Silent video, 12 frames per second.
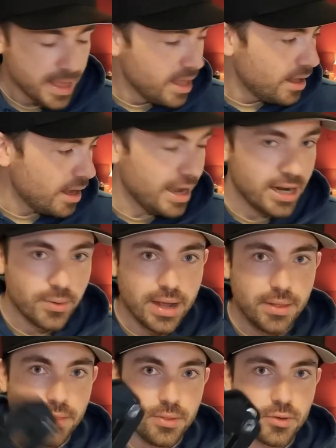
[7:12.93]
Anyway,
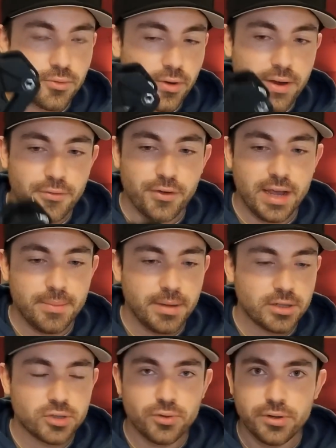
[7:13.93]
great frame.
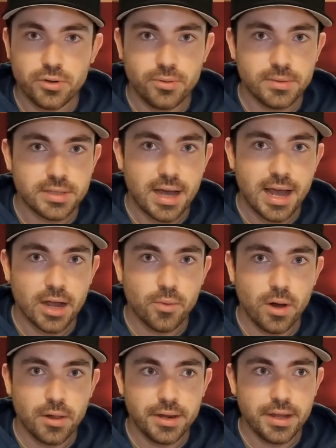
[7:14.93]
Extruded aluminum is a high
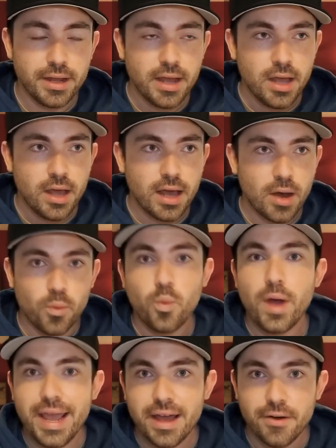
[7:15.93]
quality
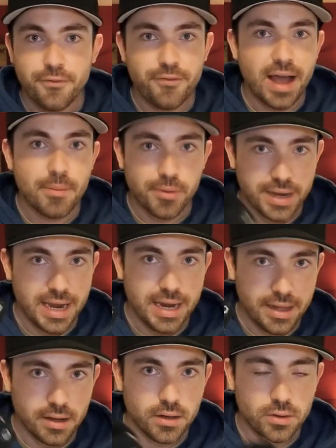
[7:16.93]
way of fabricating
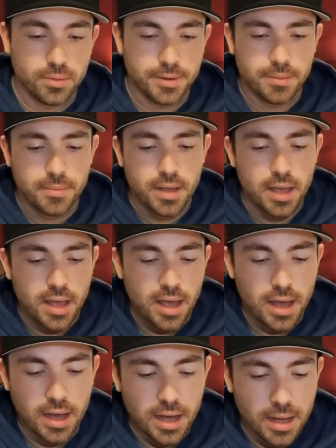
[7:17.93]
aluminum.
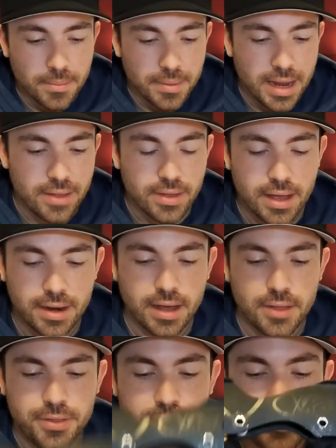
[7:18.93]
And then I
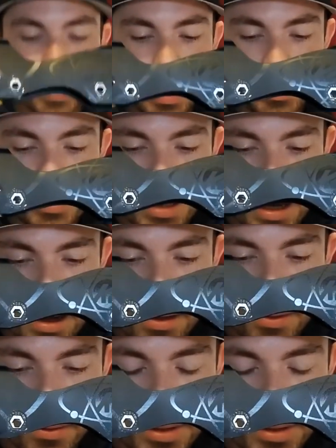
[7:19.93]
think that those